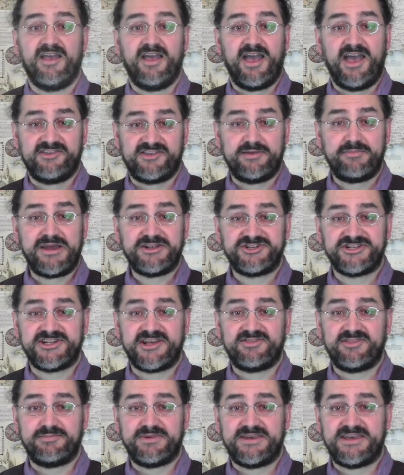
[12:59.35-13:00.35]
As I mentioned
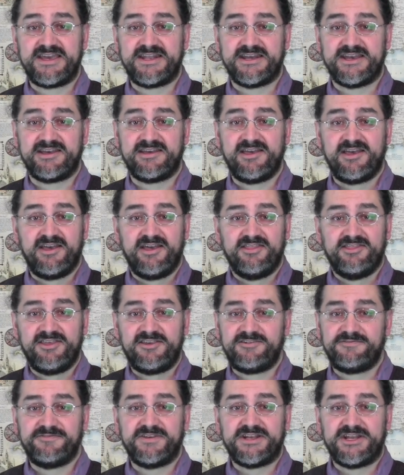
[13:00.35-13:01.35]
at the beginning,
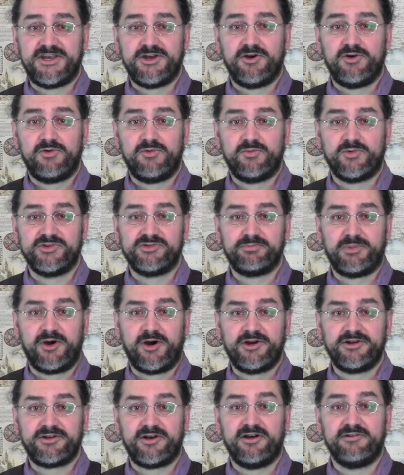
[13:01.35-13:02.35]
this video was
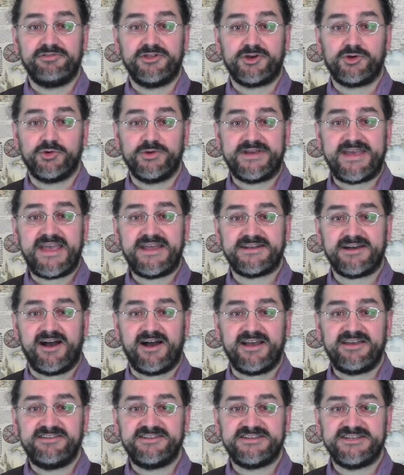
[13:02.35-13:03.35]
part of the Create
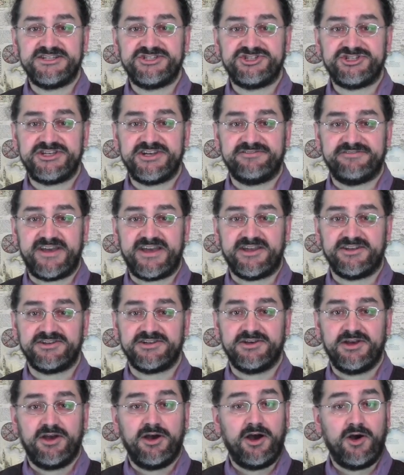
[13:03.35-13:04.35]
ICG event,
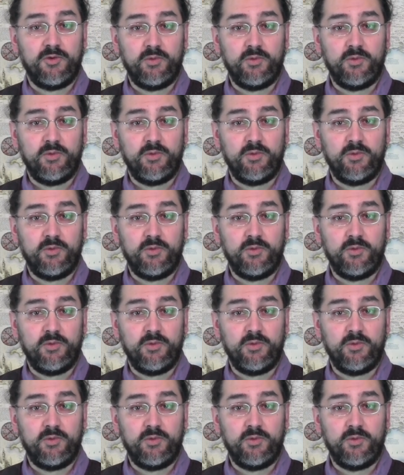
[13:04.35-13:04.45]
a